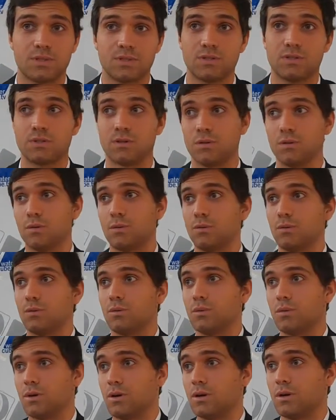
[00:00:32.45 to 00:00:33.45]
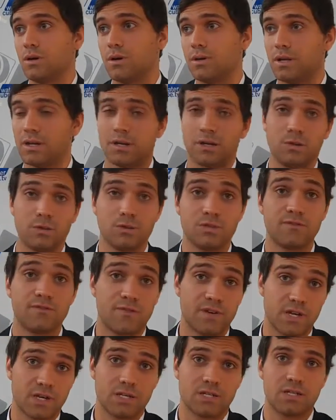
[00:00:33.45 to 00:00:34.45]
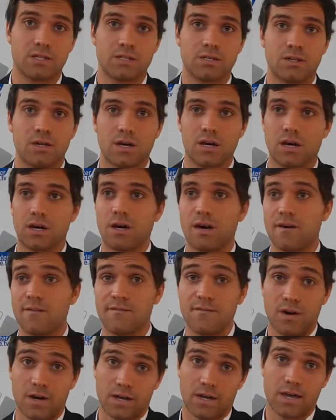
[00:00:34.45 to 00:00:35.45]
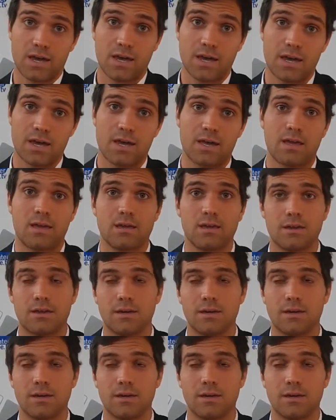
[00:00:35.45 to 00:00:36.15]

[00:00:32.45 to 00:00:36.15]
So that includes fish, fungi,